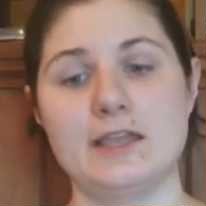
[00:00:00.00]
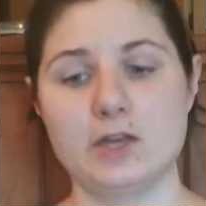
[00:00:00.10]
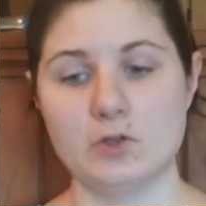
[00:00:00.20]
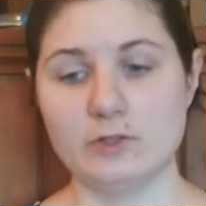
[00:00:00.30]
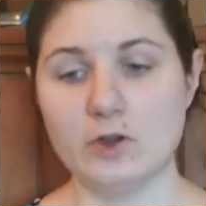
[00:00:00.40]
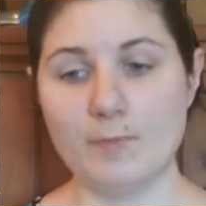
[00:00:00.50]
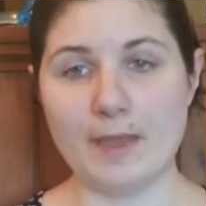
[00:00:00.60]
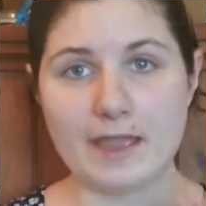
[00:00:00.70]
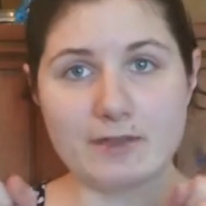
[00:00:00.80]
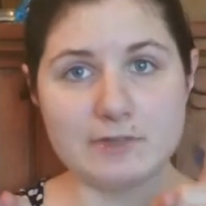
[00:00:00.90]
you know, little
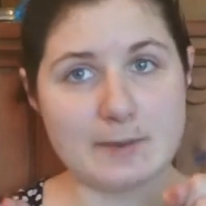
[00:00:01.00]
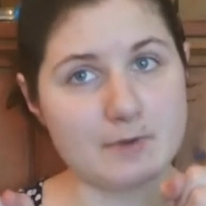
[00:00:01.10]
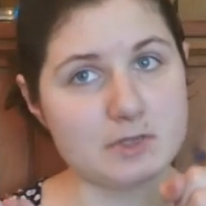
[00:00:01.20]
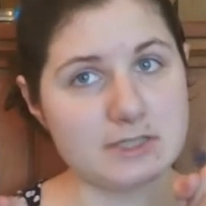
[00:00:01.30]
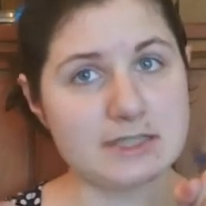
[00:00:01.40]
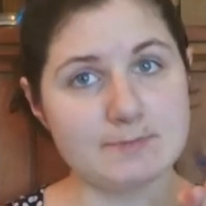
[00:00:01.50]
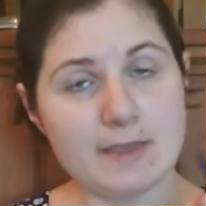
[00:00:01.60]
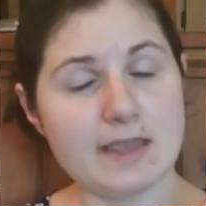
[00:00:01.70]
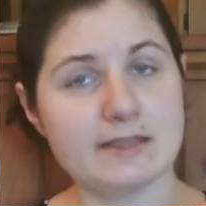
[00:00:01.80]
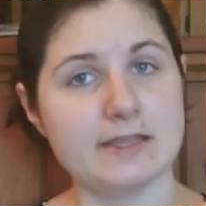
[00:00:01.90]
pack of diapers this
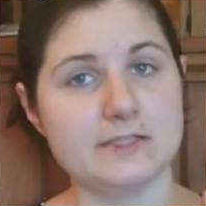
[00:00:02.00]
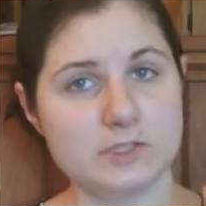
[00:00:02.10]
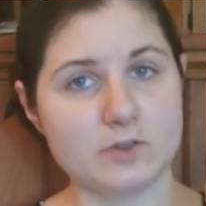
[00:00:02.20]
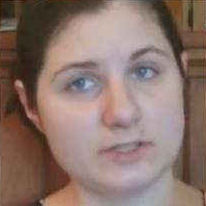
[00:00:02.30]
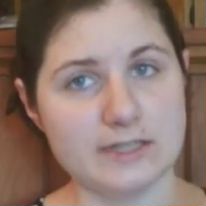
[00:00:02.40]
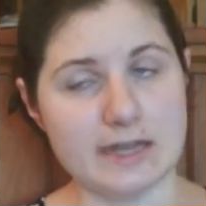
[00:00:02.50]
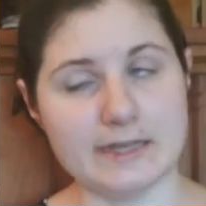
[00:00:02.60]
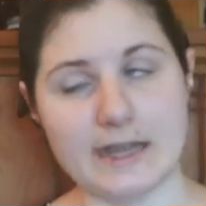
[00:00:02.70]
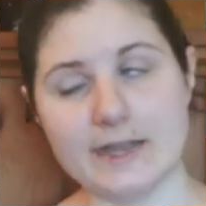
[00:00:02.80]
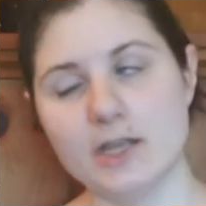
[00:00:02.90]
big that's
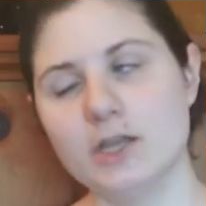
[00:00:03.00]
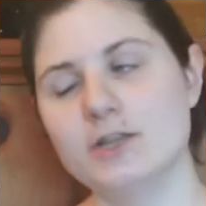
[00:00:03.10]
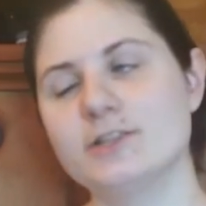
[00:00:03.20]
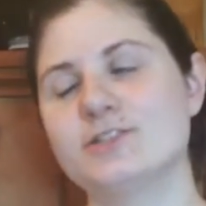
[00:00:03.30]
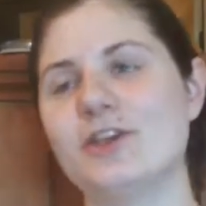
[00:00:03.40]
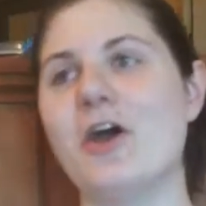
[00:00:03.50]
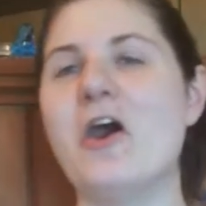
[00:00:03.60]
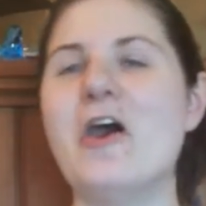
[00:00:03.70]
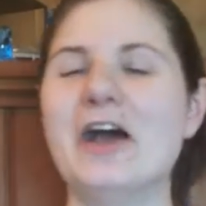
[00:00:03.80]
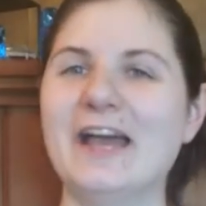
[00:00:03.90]
$13.99. So,